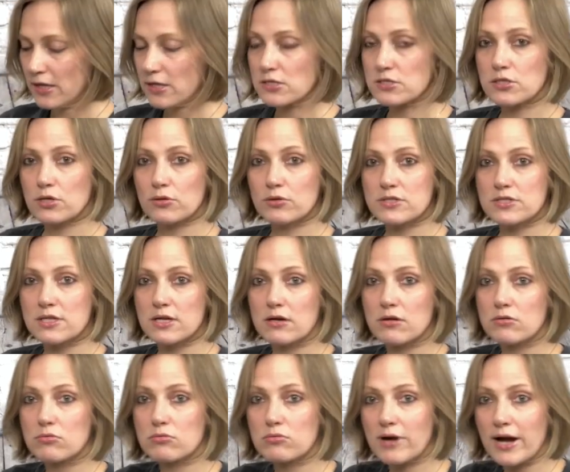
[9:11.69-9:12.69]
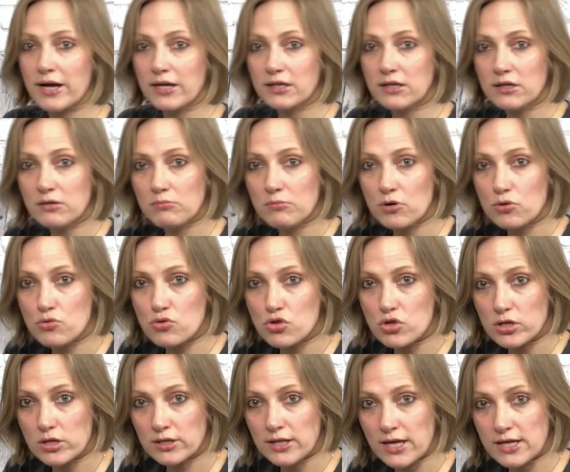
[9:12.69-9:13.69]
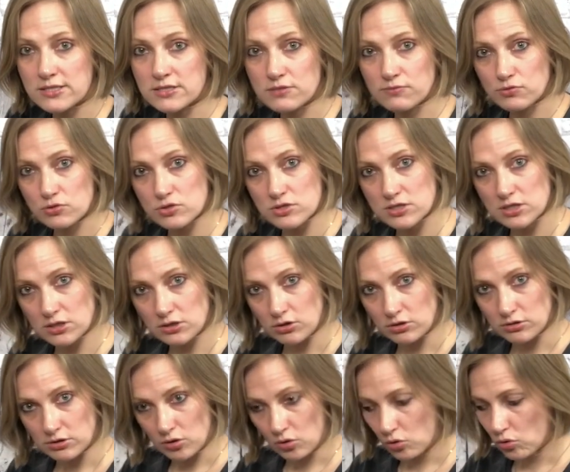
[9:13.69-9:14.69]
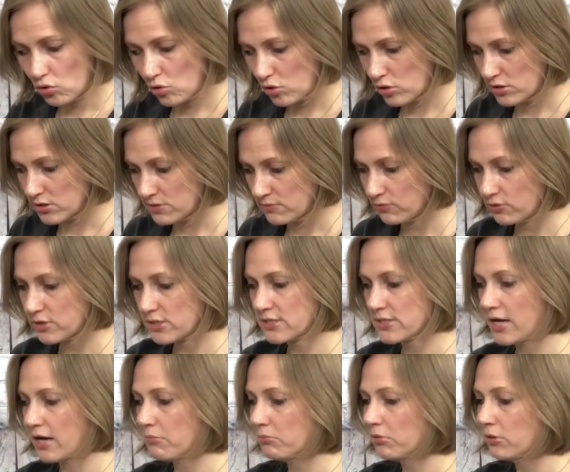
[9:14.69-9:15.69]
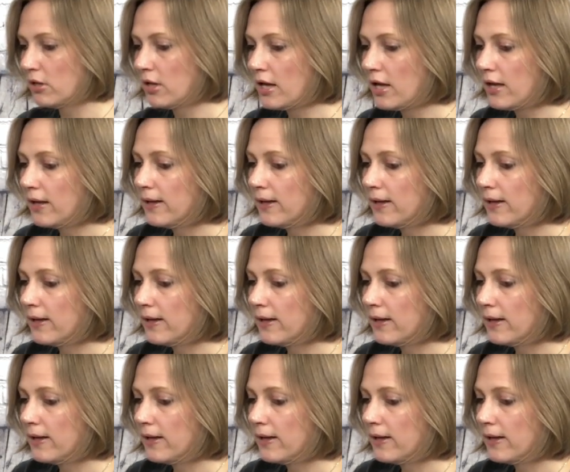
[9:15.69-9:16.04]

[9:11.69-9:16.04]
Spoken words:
So it's a rocking motion as if you sit on the horse, for example,